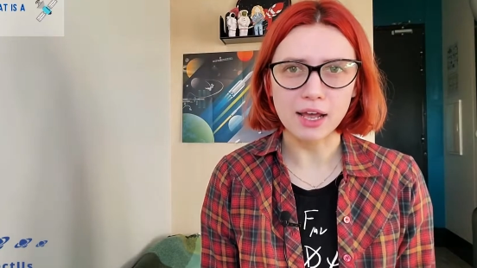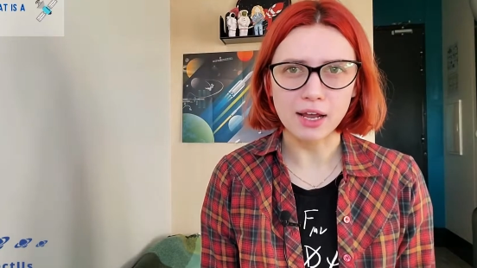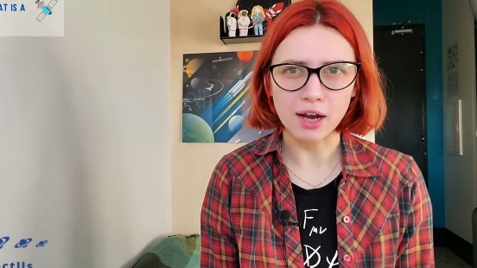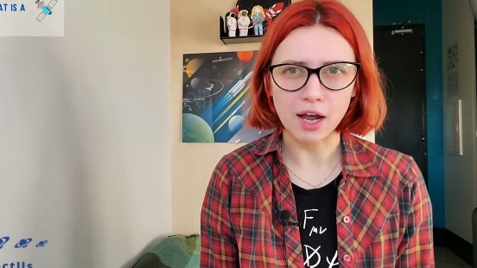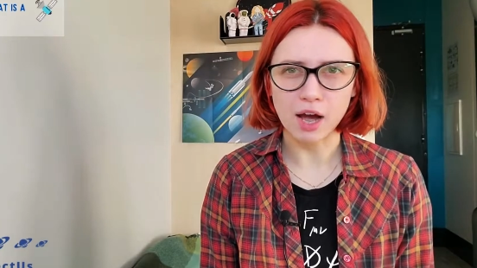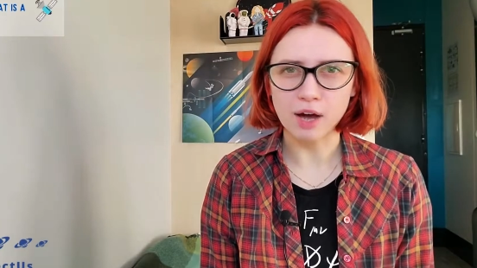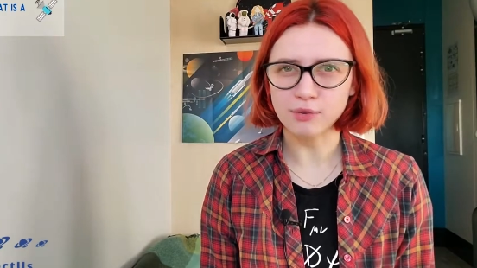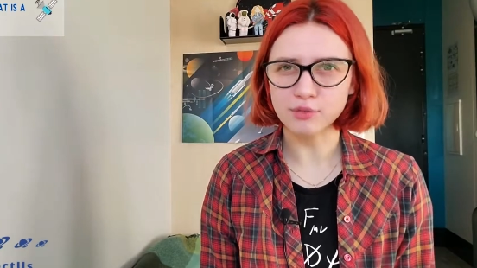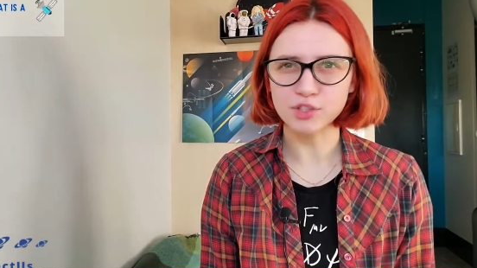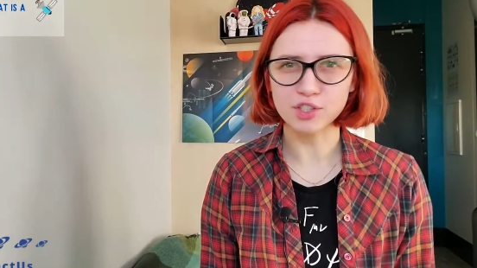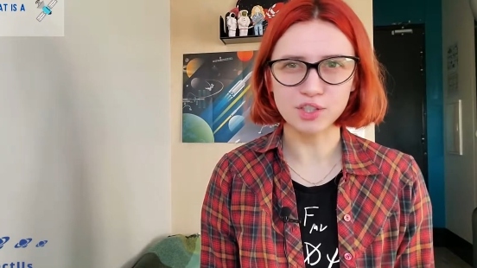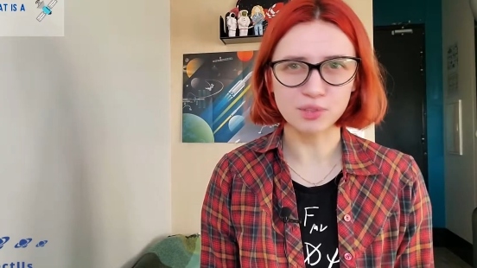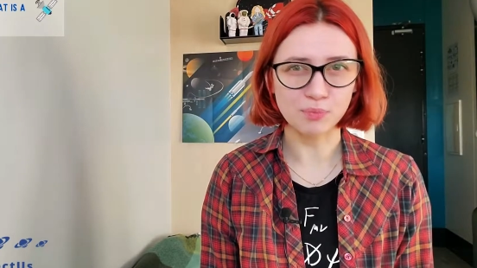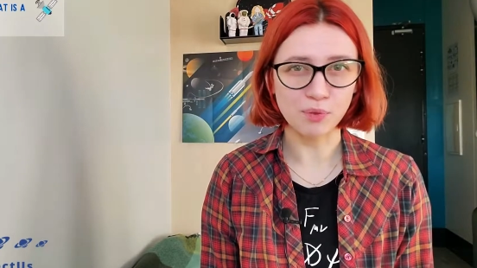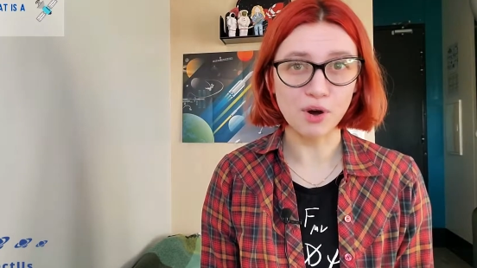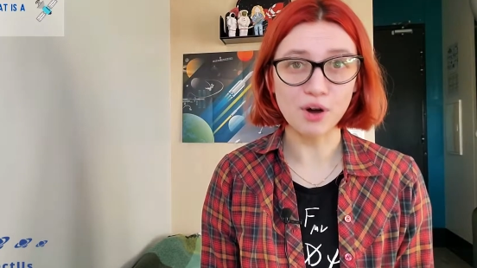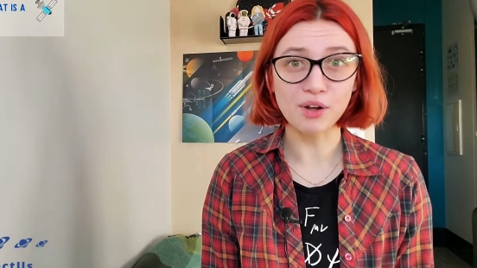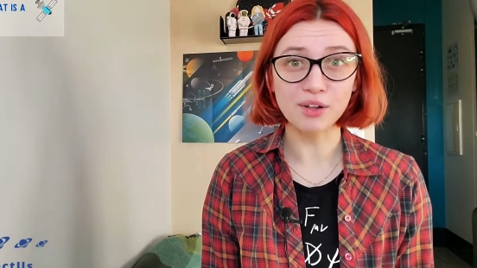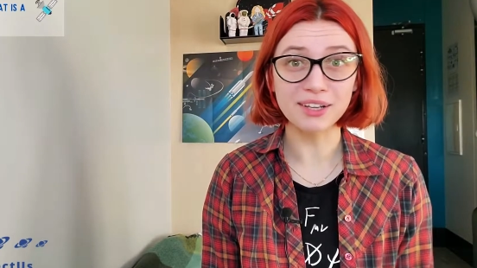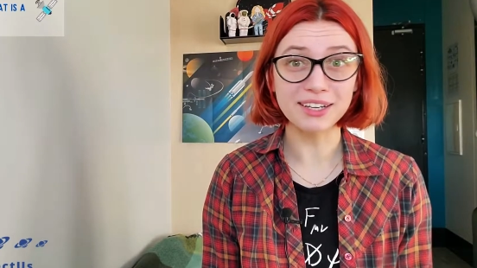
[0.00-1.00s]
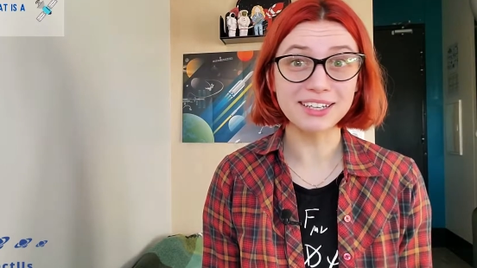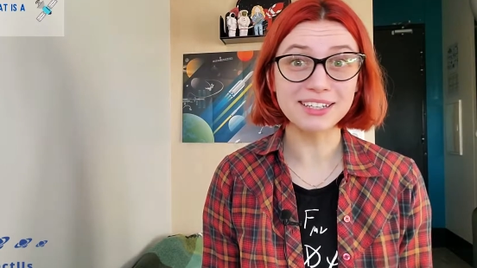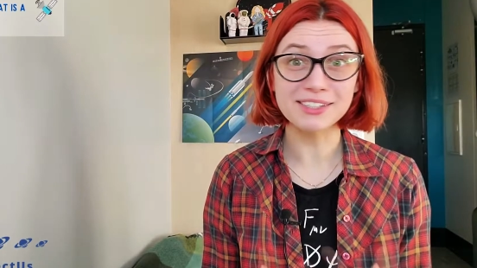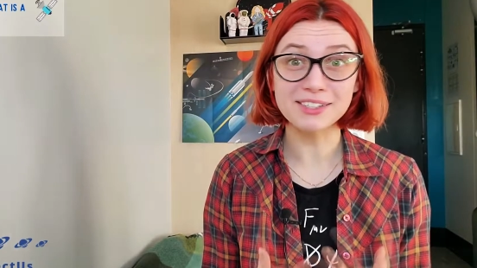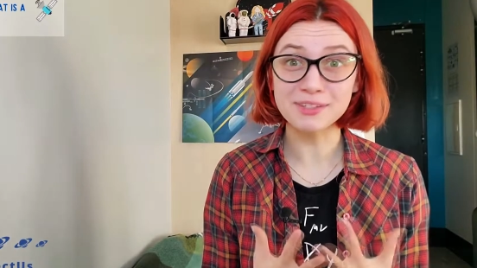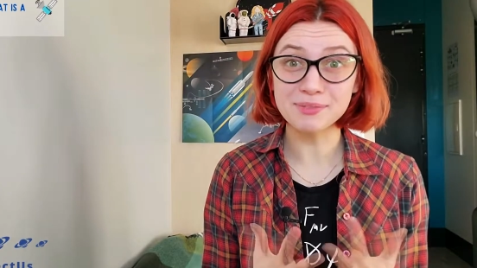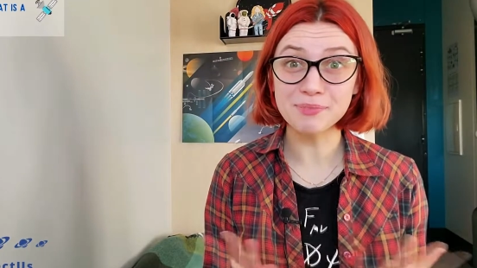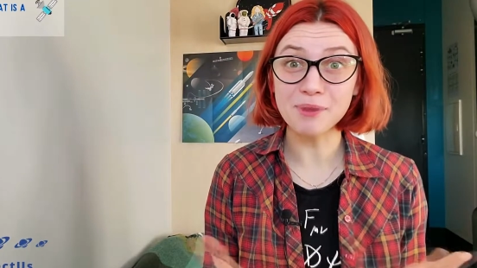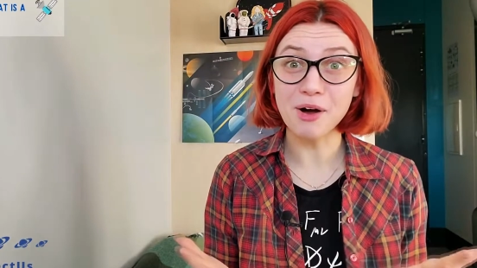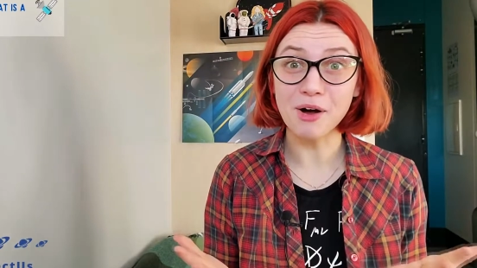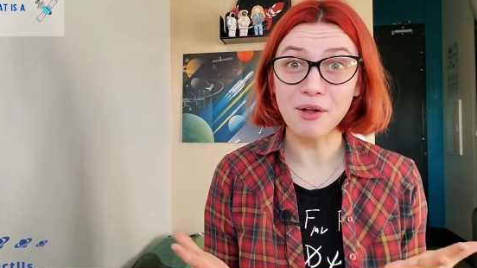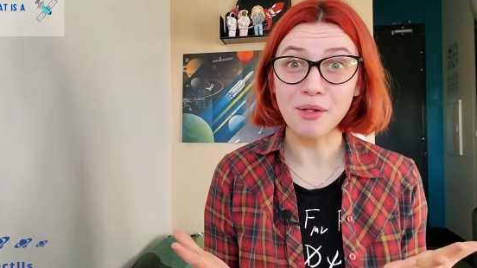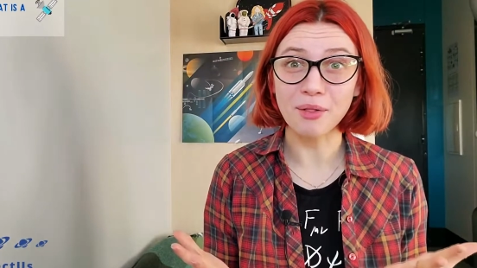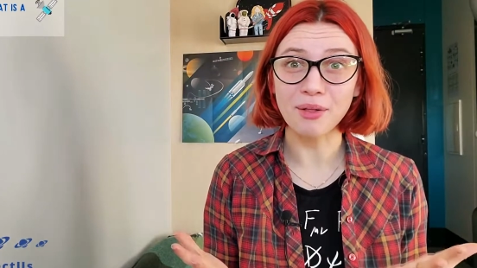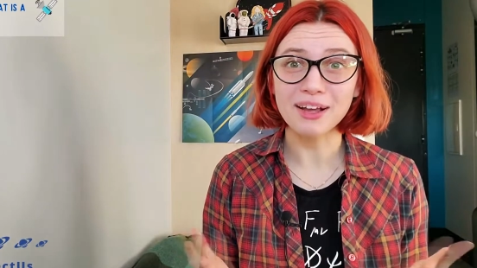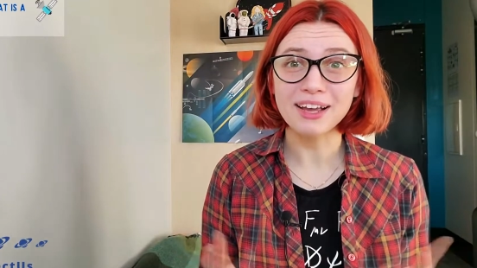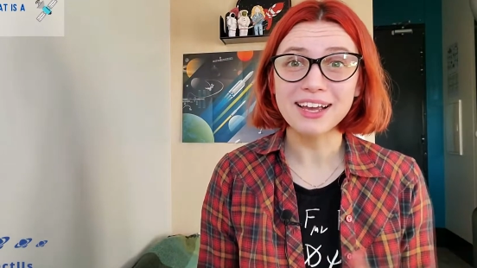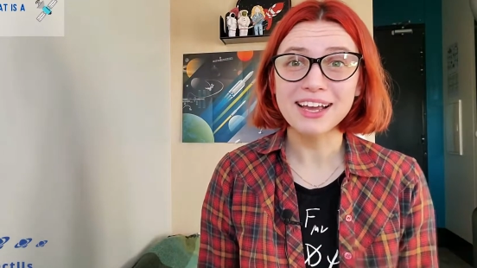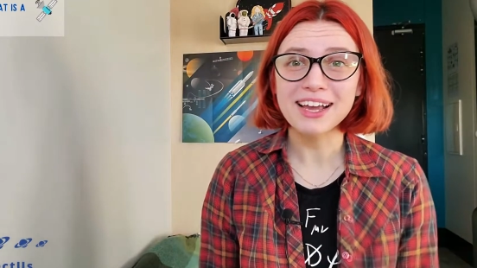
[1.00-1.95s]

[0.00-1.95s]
and how small is small?